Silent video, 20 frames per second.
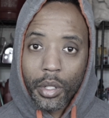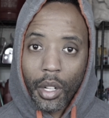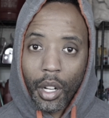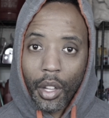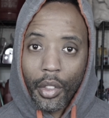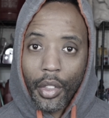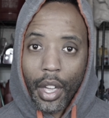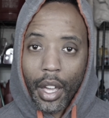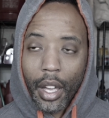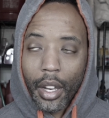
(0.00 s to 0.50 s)

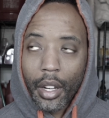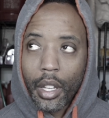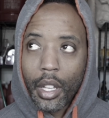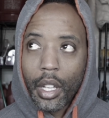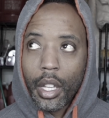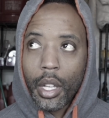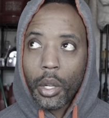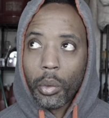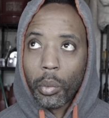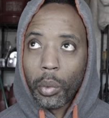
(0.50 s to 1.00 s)
on that,
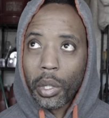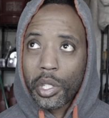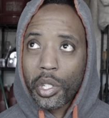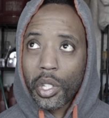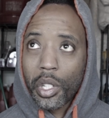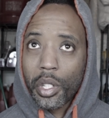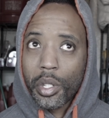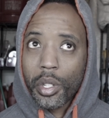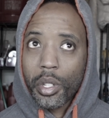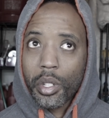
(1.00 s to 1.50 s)
which
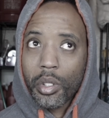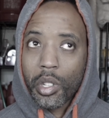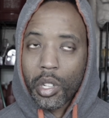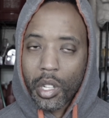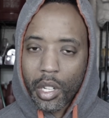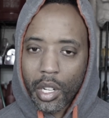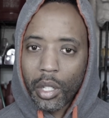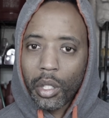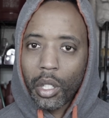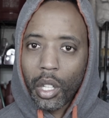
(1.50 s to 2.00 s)
is
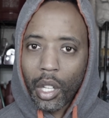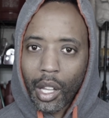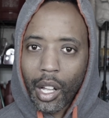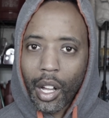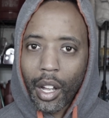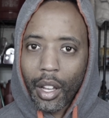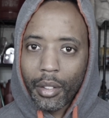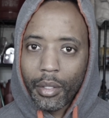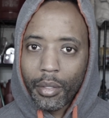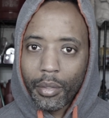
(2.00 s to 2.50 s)
still a
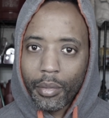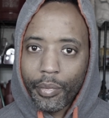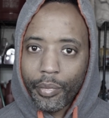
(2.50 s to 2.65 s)
lot,